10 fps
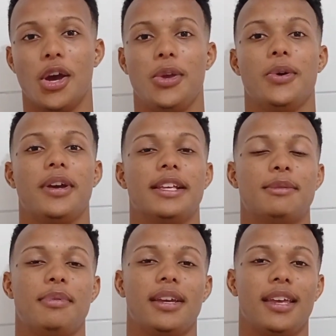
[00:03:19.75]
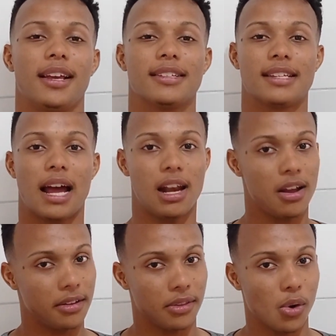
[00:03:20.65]
You can speak English
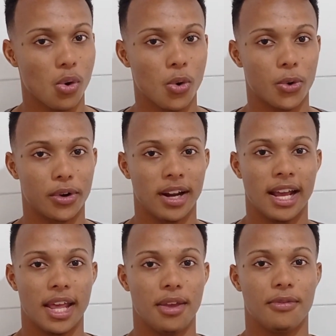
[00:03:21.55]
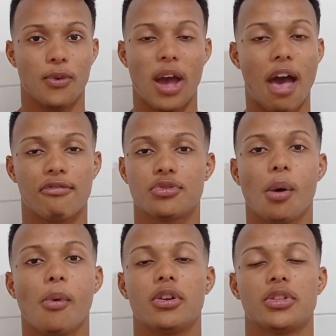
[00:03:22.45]
alone, or if you have
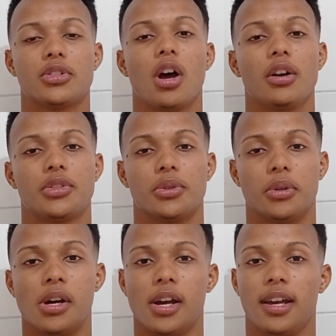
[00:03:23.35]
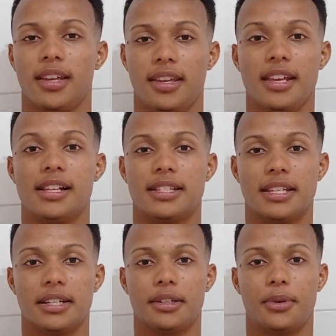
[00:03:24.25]
someone to talk to, it's
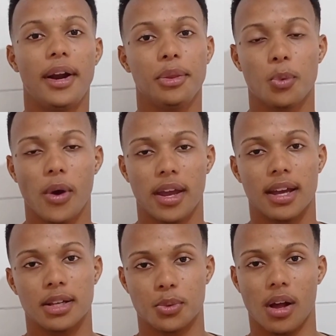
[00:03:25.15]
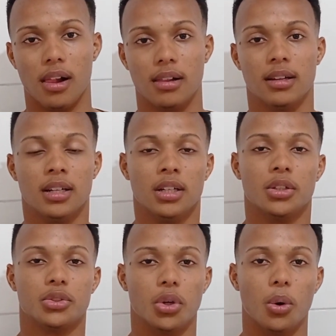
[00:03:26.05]
a great way as well.
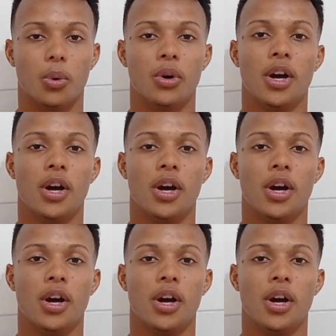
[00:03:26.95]
So